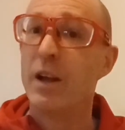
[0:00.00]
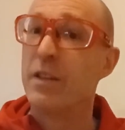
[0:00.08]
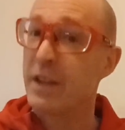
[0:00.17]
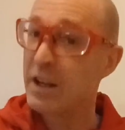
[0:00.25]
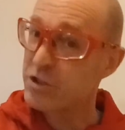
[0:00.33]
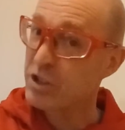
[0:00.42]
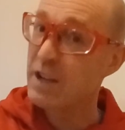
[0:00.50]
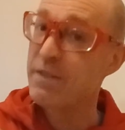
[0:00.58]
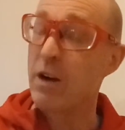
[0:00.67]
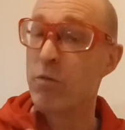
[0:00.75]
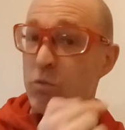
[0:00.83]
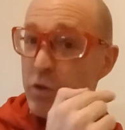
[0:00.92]
They actually have
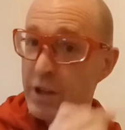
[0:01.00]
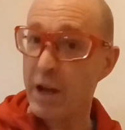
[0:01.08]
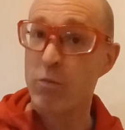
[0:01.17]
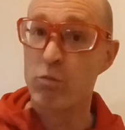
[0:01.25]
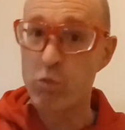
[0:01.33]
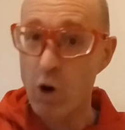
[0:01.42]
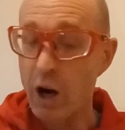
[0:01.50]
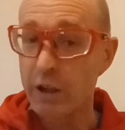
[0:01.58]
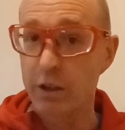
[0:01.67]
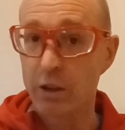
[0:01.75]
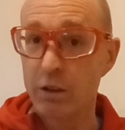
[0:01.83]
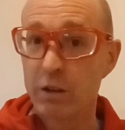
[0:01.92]
that
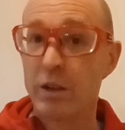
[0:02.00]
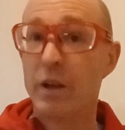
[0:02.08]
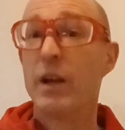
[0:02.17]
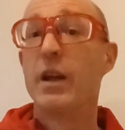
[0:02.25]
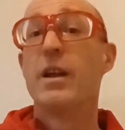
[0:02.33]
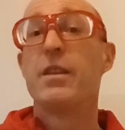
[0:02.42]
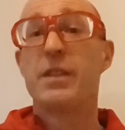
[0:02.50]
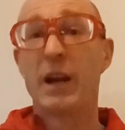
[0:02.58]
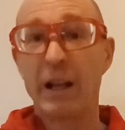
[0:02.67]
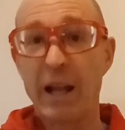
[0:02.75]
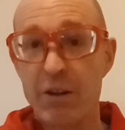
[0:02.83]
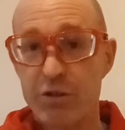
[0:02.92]
rocker that
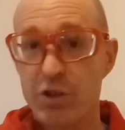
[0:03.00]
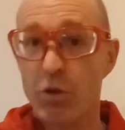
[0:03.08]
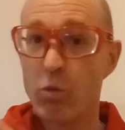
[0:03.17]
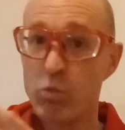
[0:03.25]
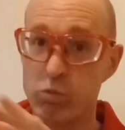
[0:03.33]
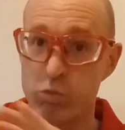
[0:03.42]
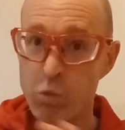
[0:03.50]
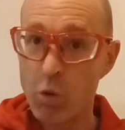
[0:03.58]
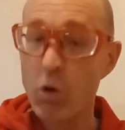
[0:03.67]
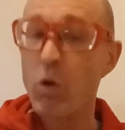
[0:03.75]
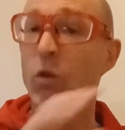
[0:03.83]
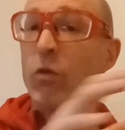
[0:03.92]
allows you to
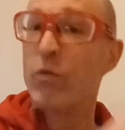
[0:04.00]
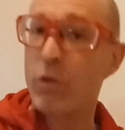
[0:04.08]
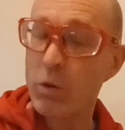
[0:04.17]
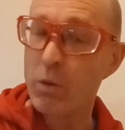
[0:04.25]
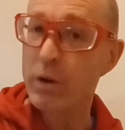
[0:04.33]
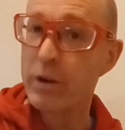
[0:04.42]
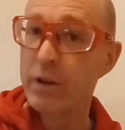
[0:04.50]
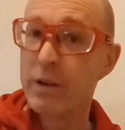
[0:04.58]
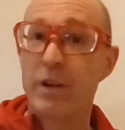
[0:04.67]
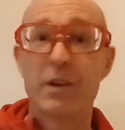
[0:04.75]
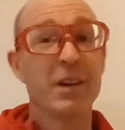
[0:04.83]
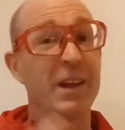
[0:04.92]
roll forward.
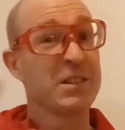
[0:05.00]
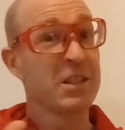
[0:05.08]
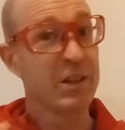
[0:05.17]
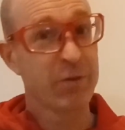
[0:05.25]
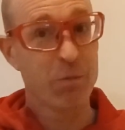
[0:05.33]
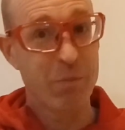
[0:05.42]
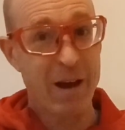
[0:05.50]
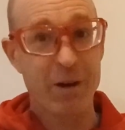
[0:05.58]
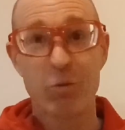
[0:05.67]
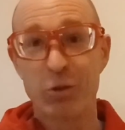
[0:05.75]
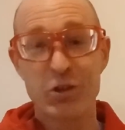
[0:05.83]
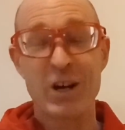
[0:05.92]
Now that's a different matter.
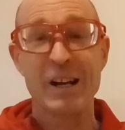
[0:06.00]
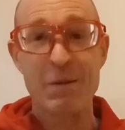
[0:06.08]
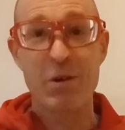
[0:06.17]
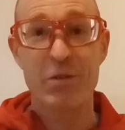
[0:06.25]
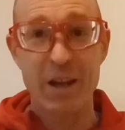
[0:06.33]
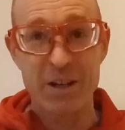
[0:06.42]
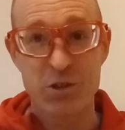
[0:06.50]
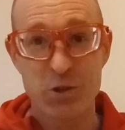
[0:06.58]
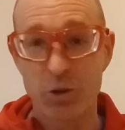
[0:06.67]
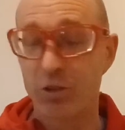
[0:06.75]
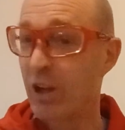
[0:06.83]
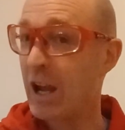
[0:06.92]
We'll talk about that shoe
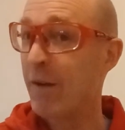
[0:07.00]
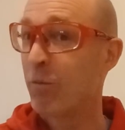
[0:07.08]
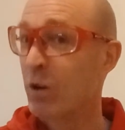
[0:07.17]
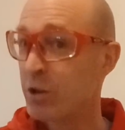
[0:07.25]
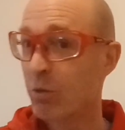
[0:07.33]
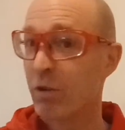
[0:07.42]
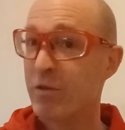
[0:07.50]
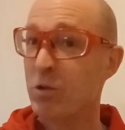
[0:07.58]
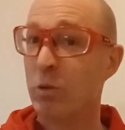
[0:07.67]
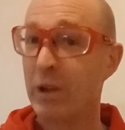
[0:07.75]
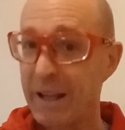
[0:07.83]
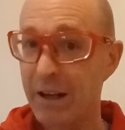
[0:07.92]
because I have one to review
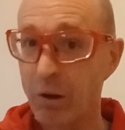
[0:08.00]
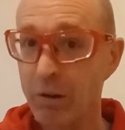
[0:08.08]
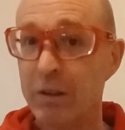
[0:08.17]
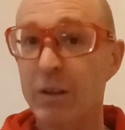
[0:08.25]
later.